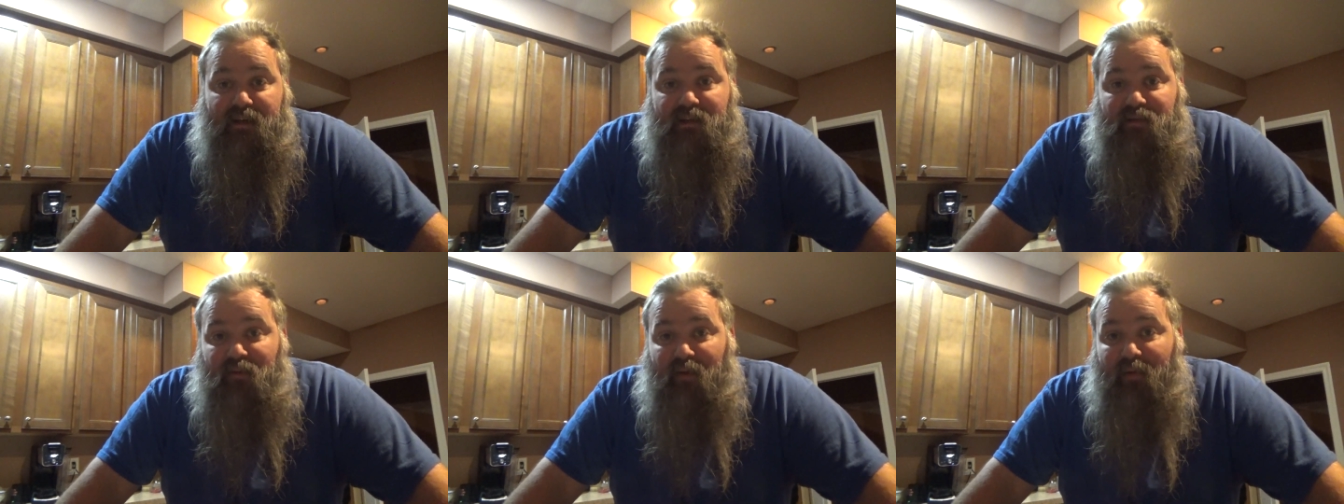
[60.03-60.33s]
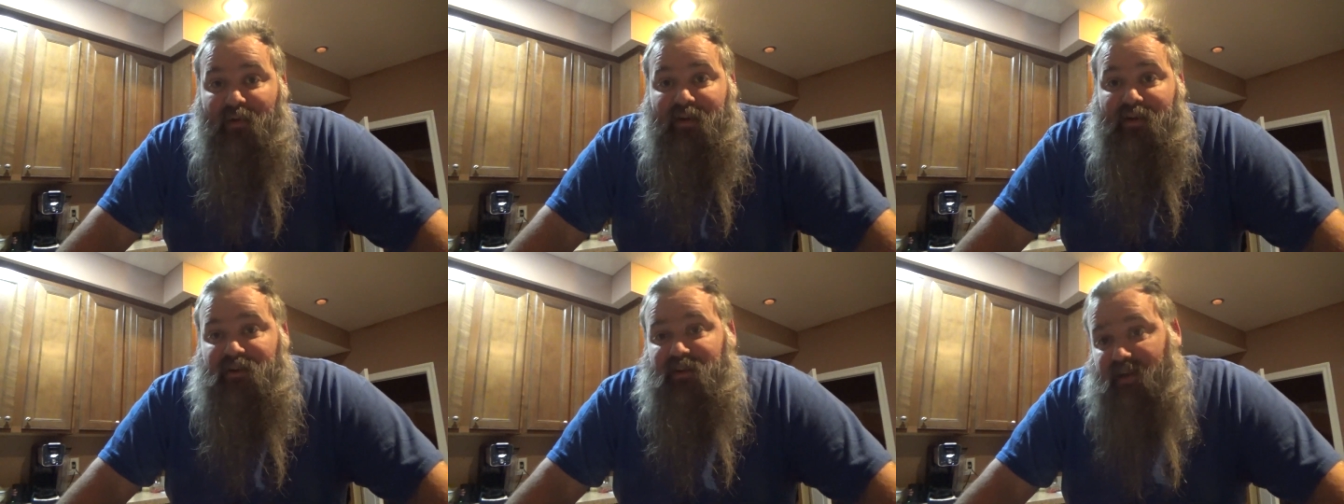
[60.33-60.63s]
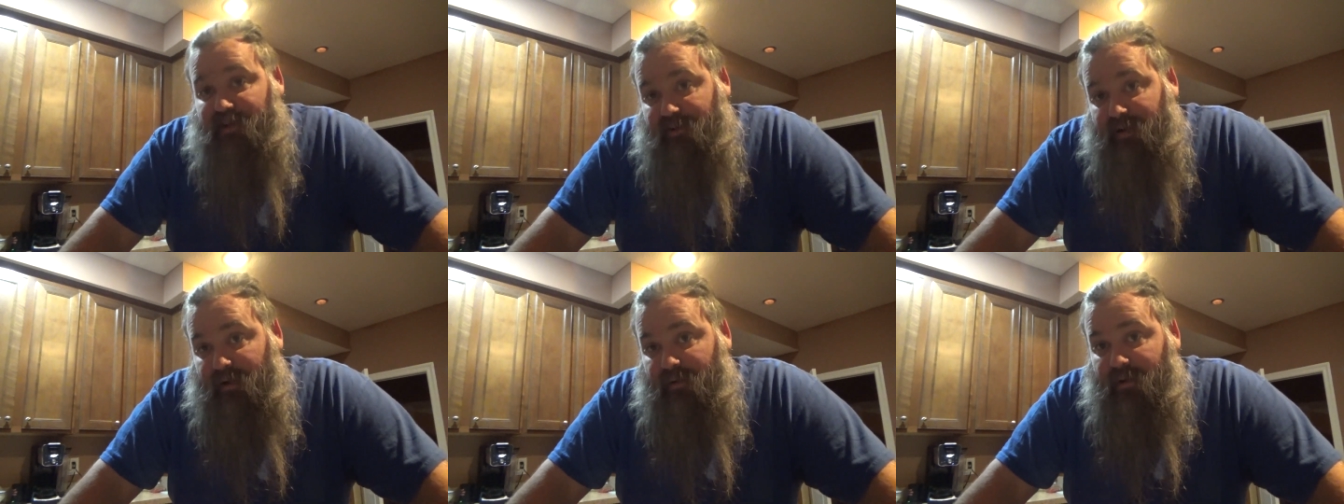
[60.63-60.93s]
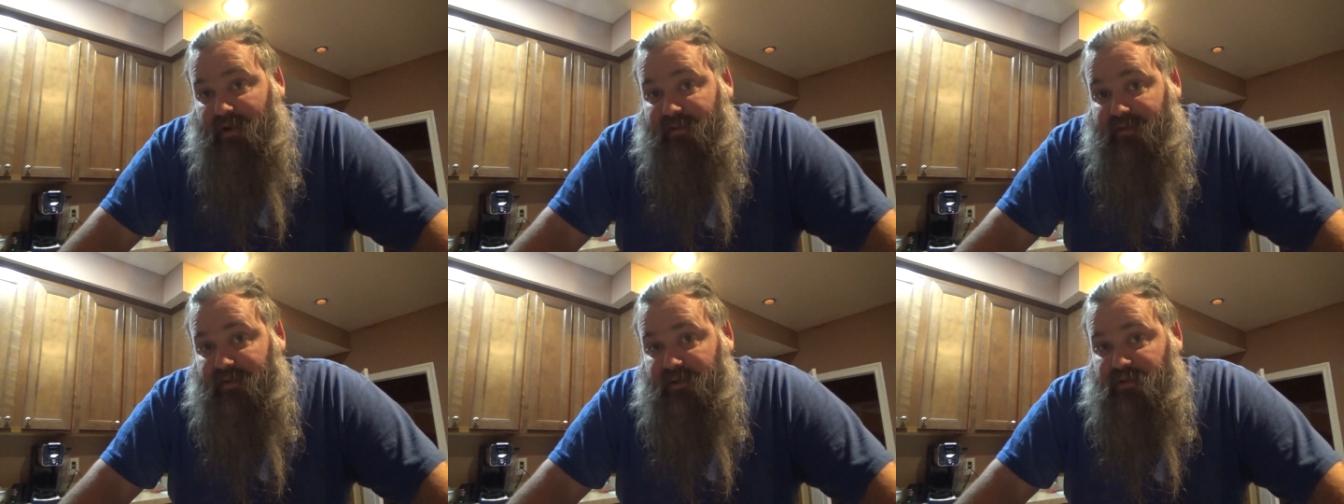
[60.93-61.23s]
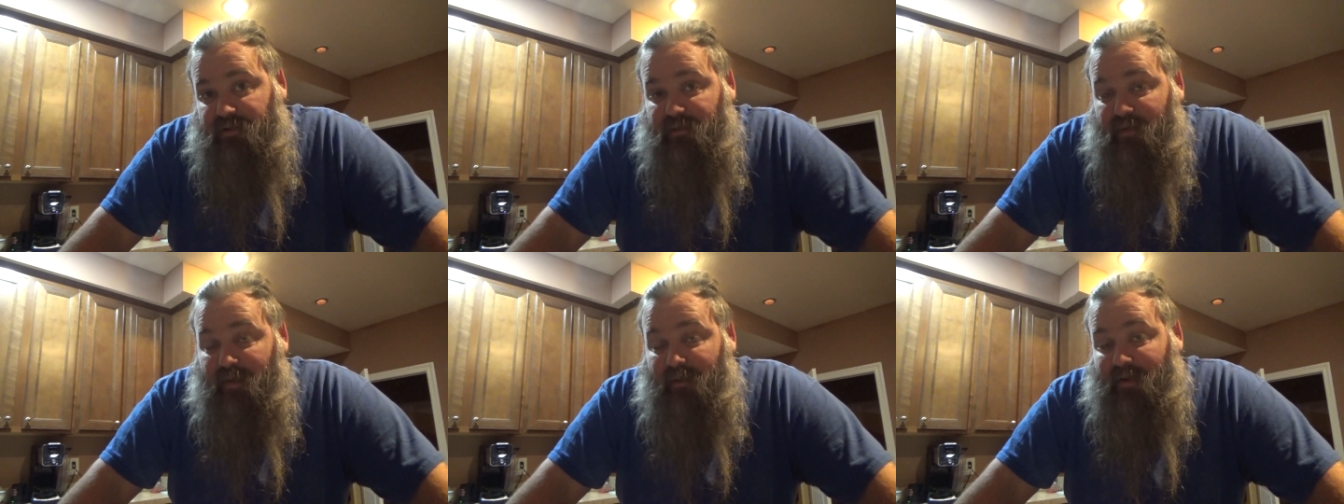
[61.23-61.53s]
to be able to generate
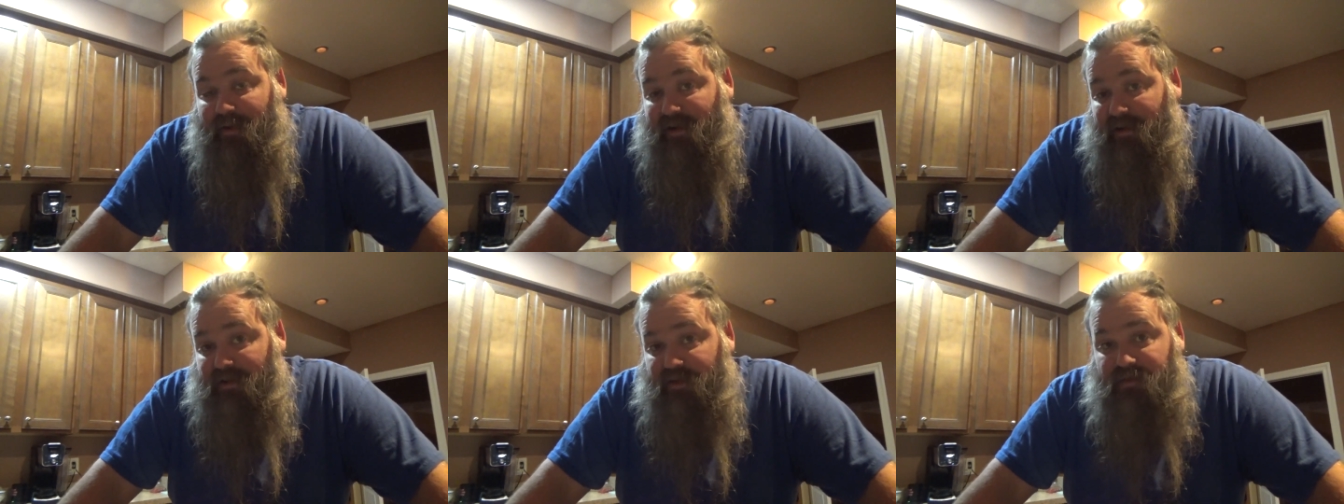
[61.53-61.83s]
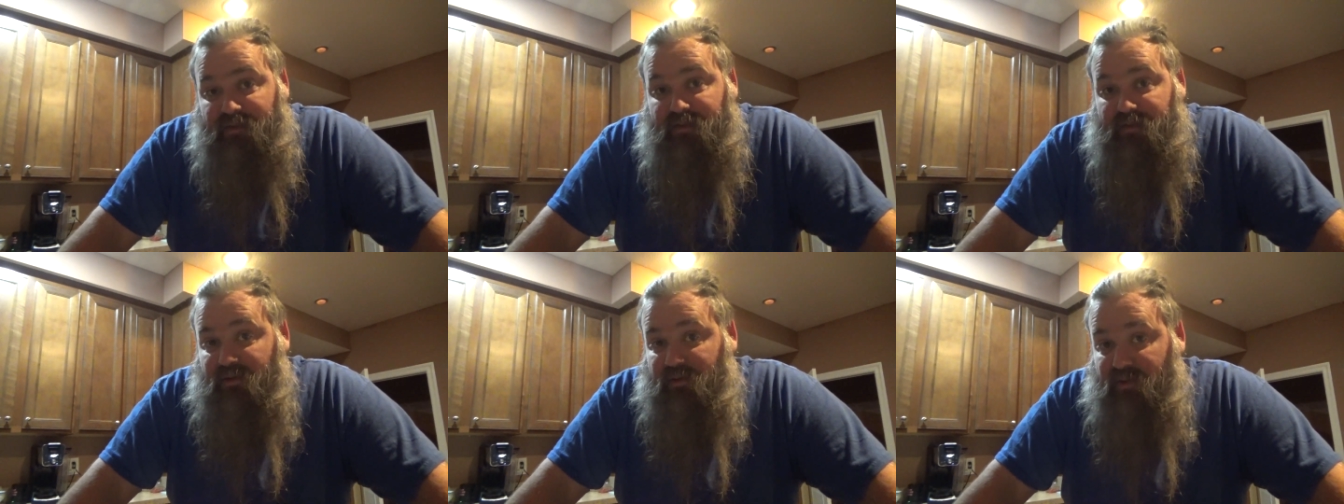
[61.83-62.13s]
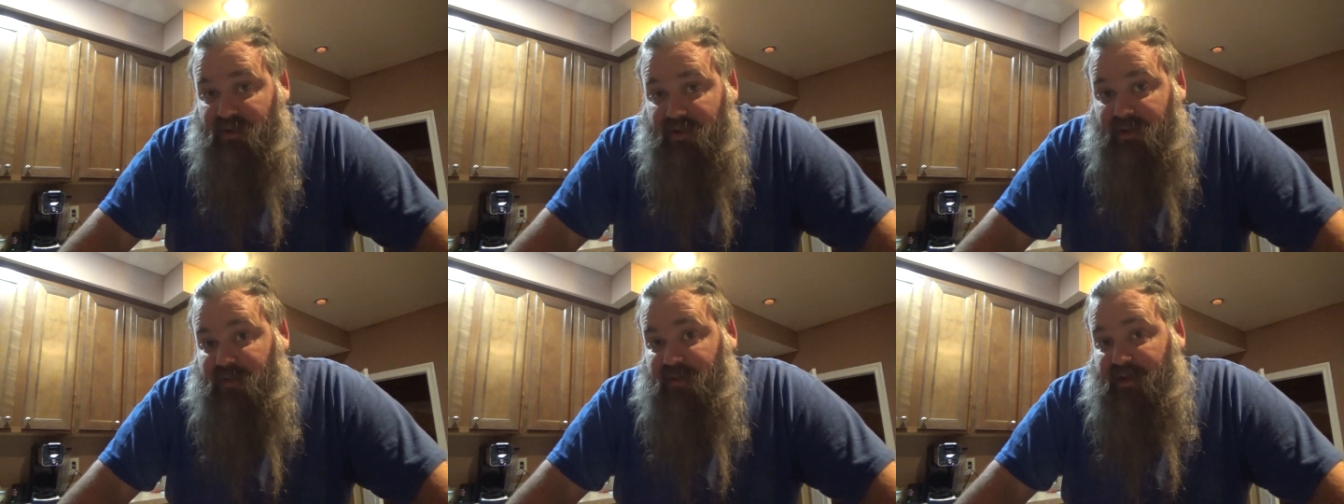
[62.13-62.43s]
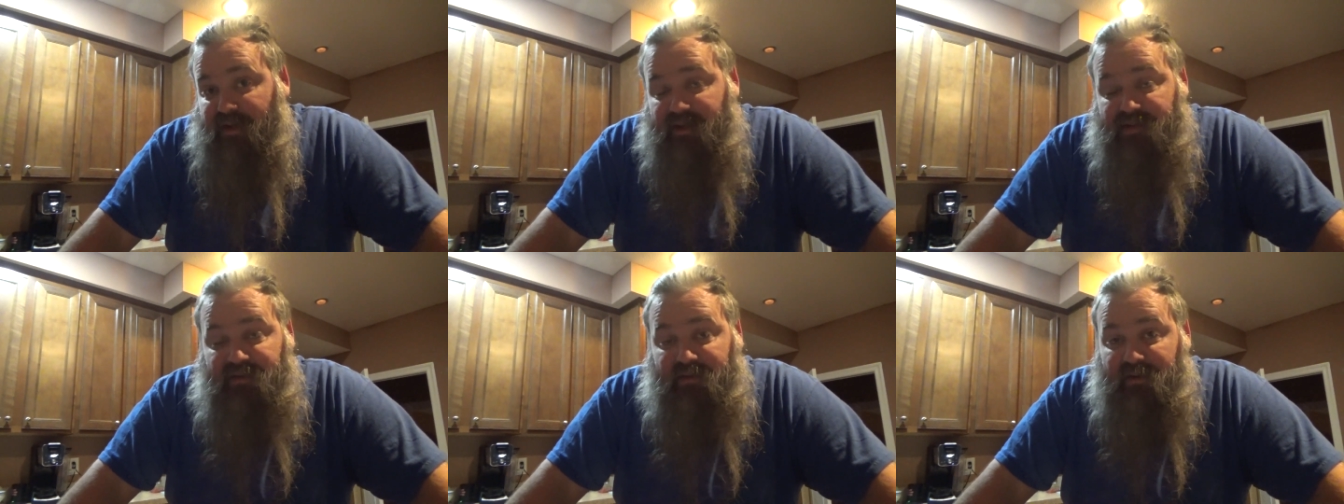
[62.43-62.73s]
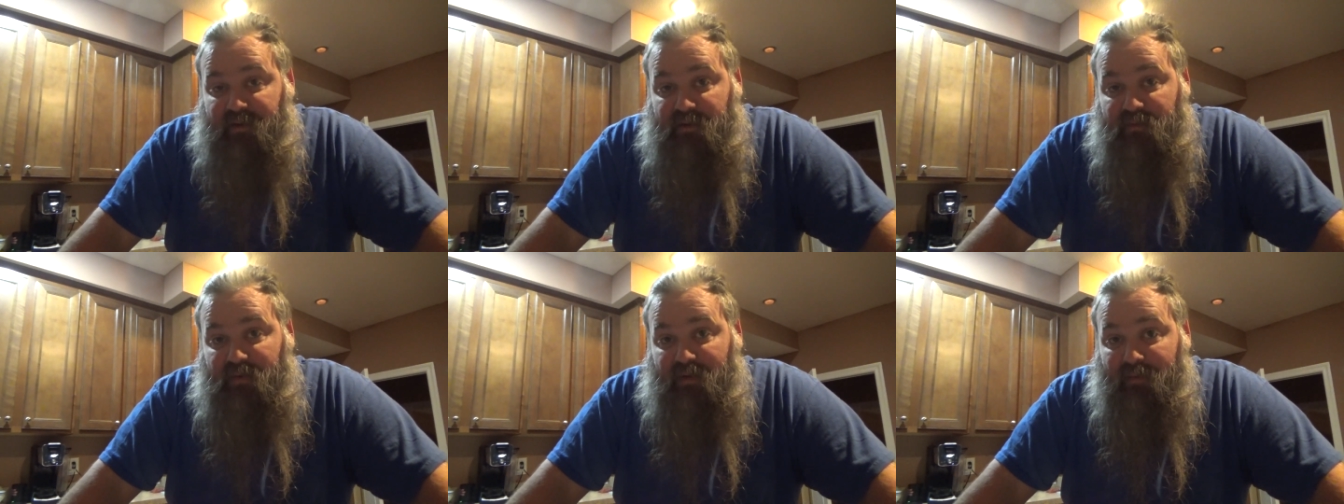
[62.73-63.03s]
revenue, to be able to good, do good things for
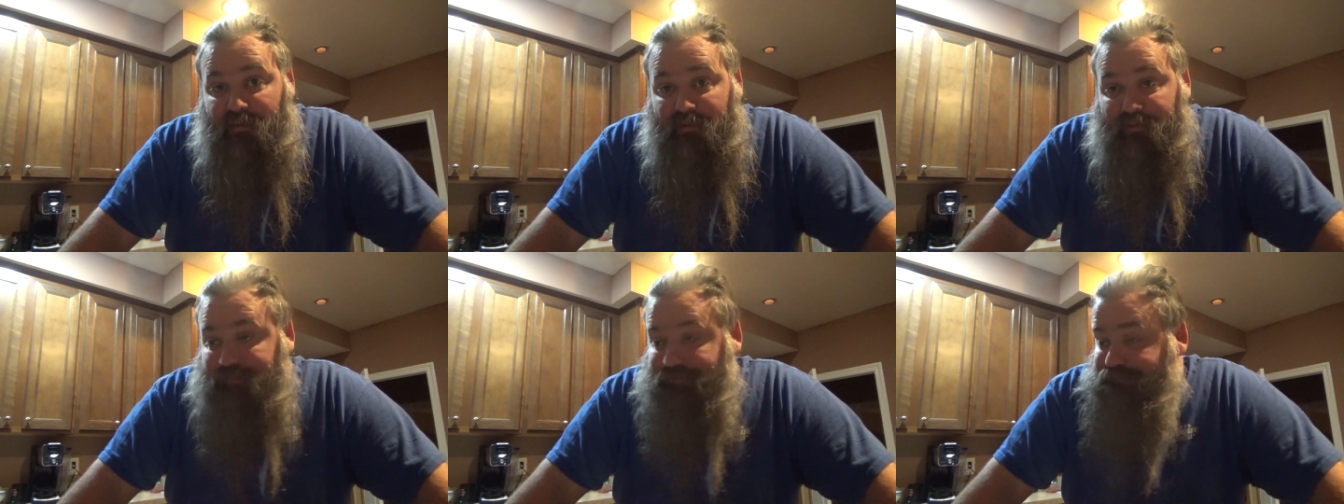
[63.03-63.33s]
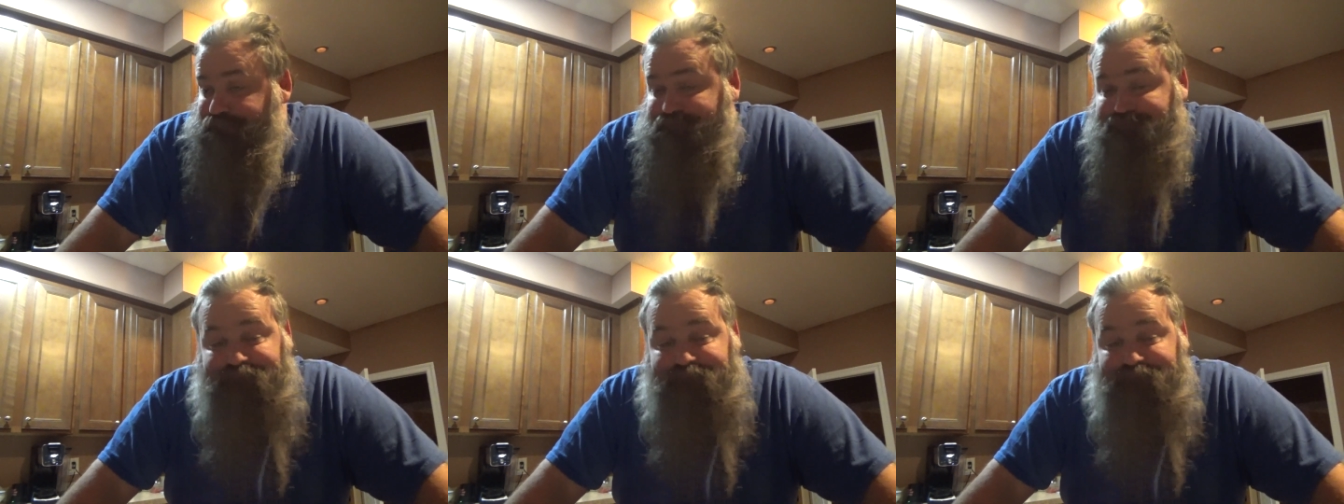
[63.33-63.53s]
good people.